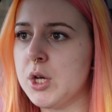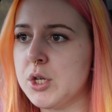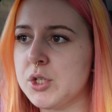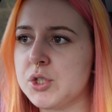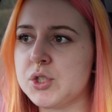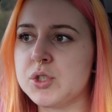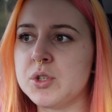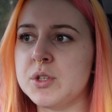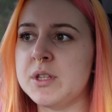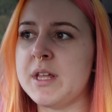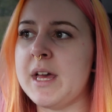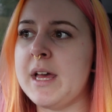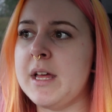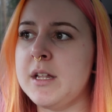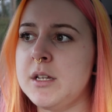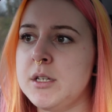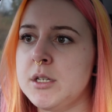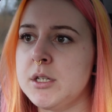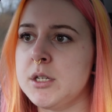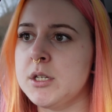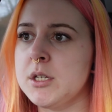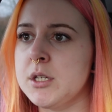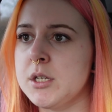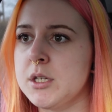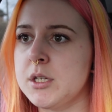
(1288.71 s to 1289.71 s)
So
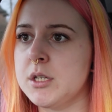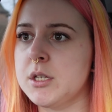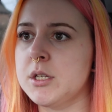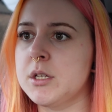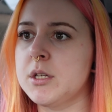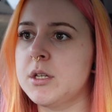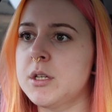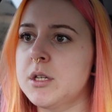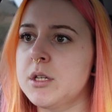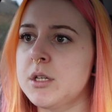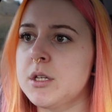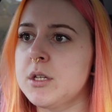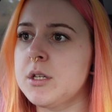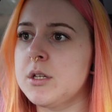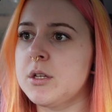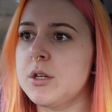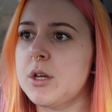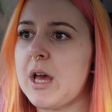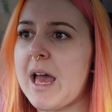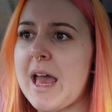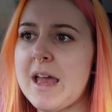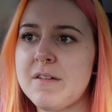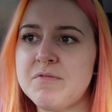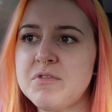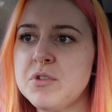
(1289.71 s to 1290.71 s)
then
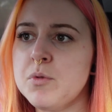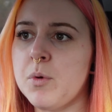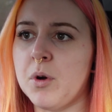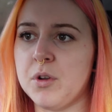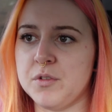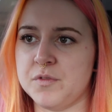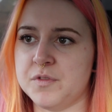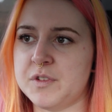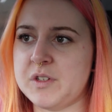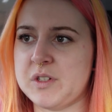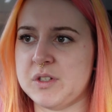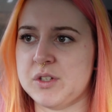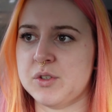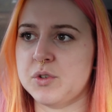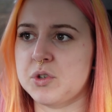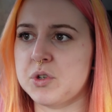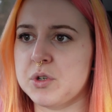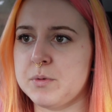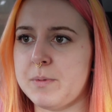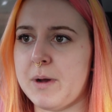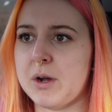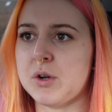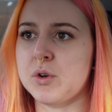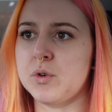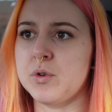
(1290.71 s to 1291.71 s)
everyone feels
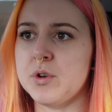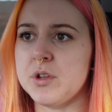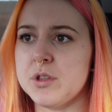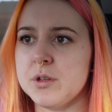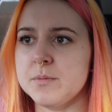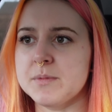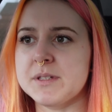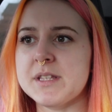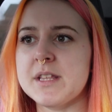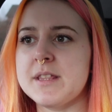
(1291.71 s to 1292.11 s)
awkward about going to them.